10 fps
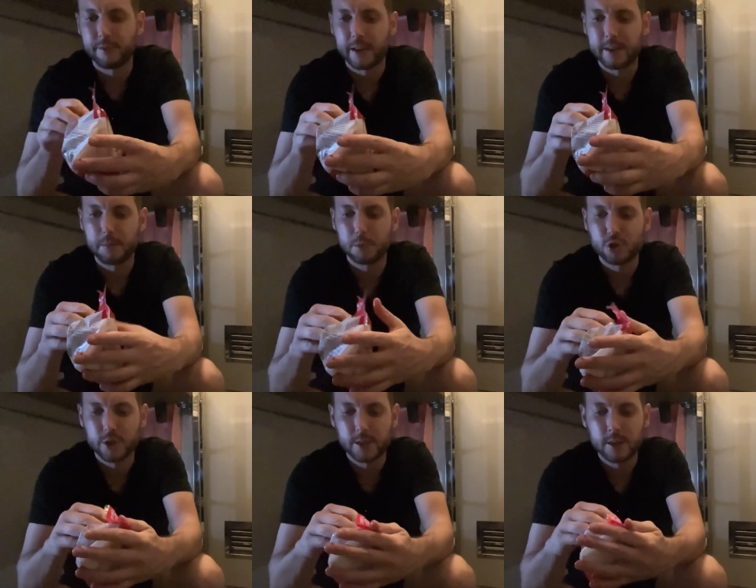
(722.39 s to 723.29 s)
vending
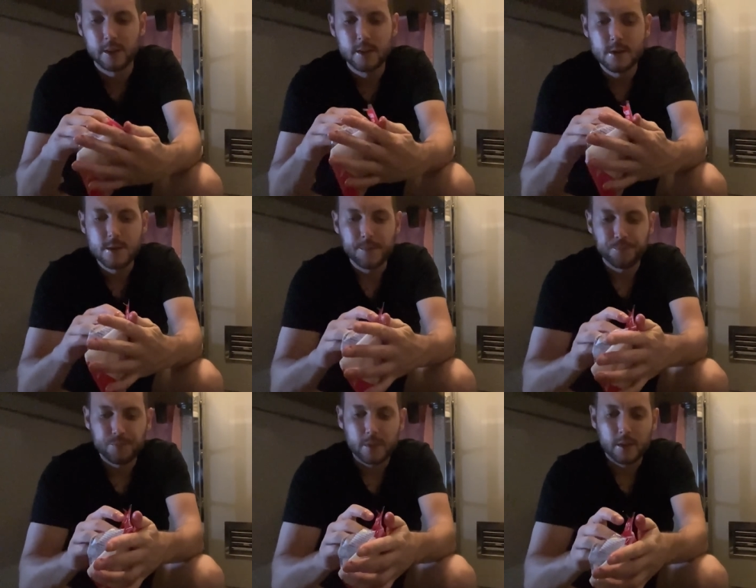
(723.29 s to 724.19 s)
machine.
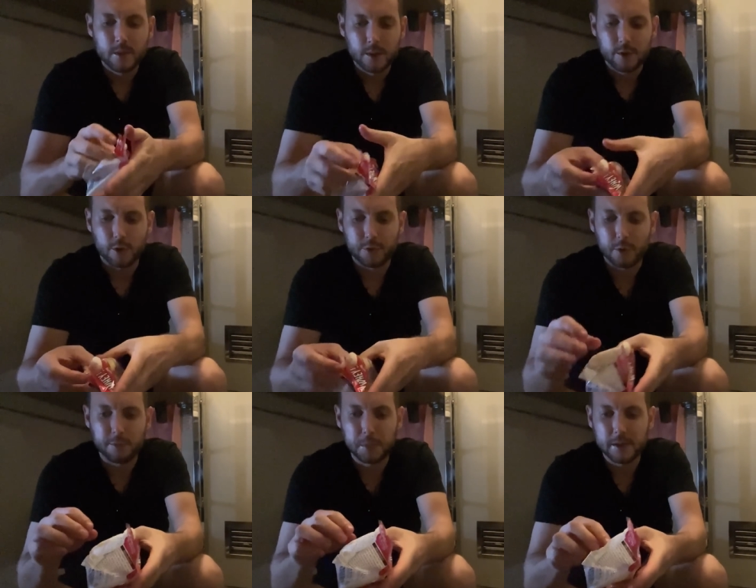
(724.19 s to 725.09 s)
Those who
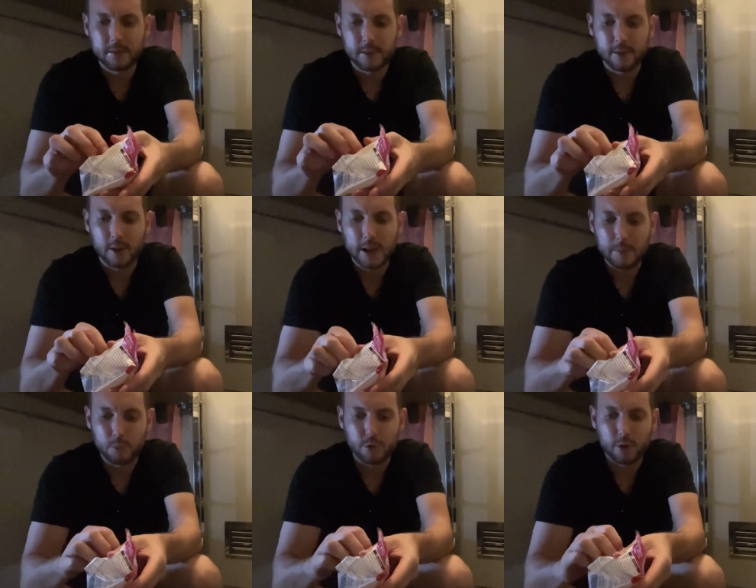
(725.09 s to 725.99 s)
have been to
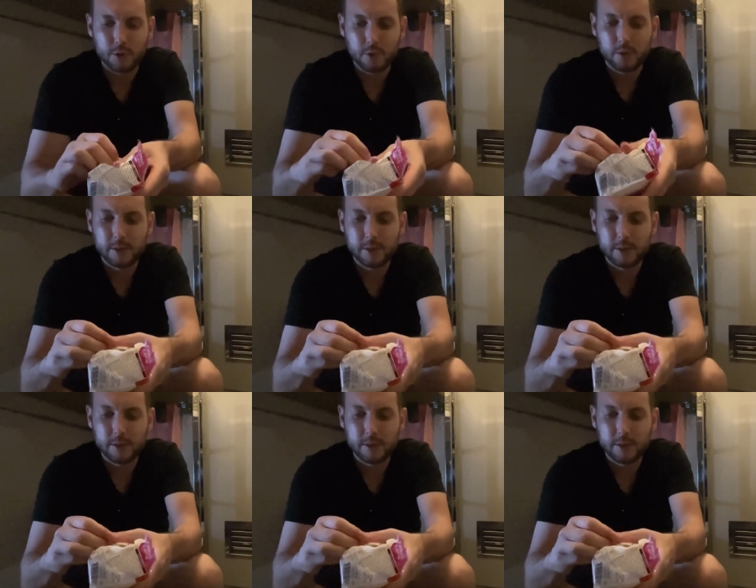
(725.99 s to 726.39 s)
Thailand will know